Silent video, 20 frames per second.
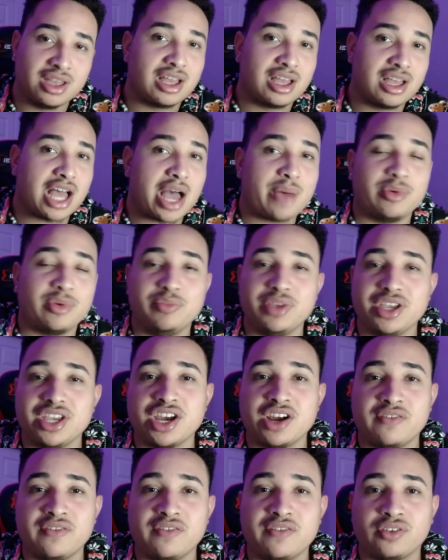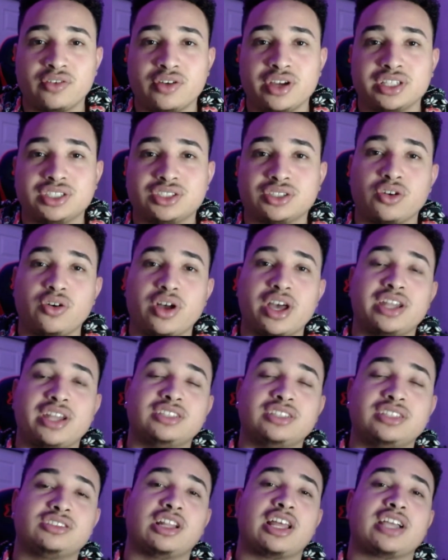I'm gonna be here for it. So go ahead
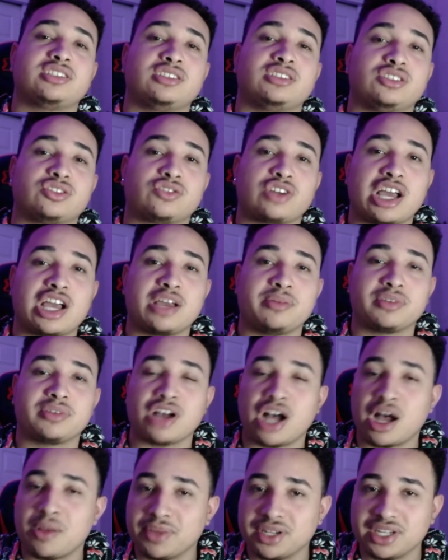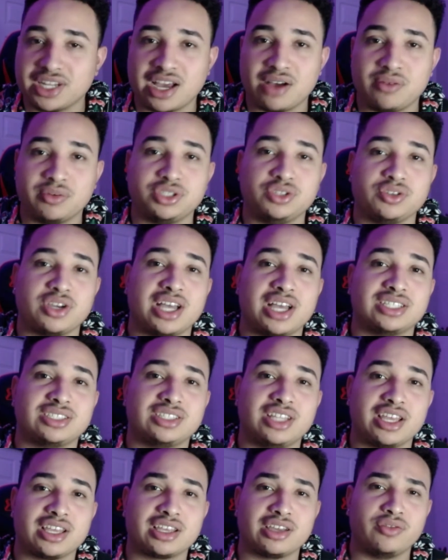and like, subscribe, comment down what you guys
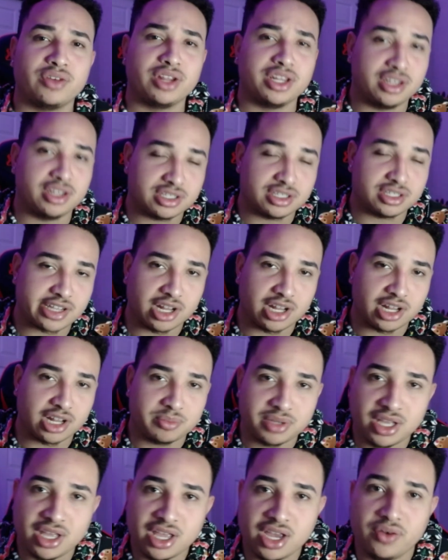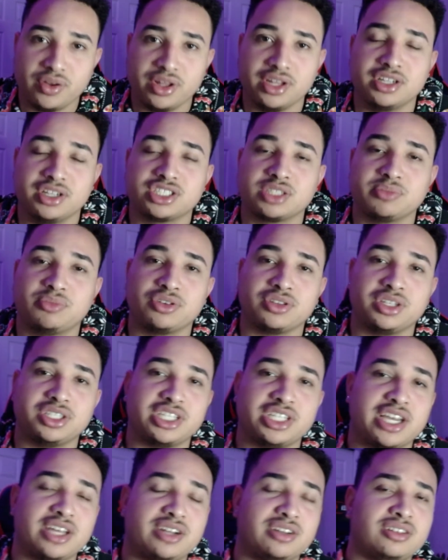think. It really does help, really does support the
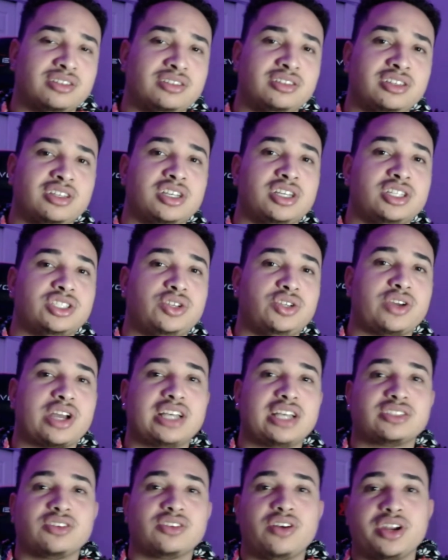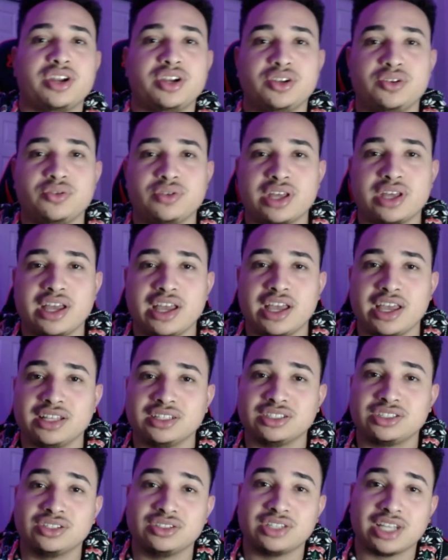channel. So you guys go ahead and do that, and
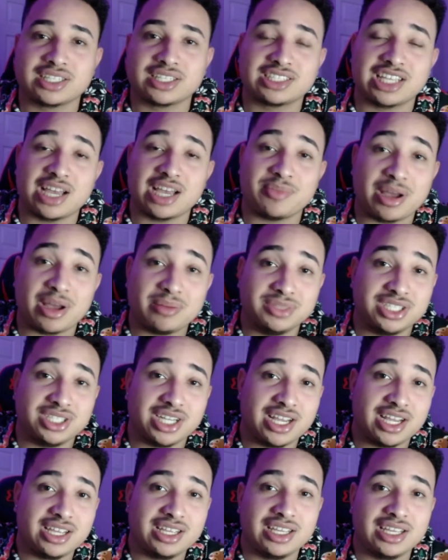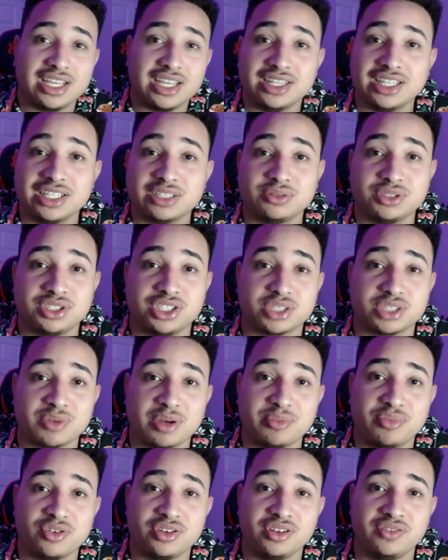until next time, I'm Jay, and this was just my point of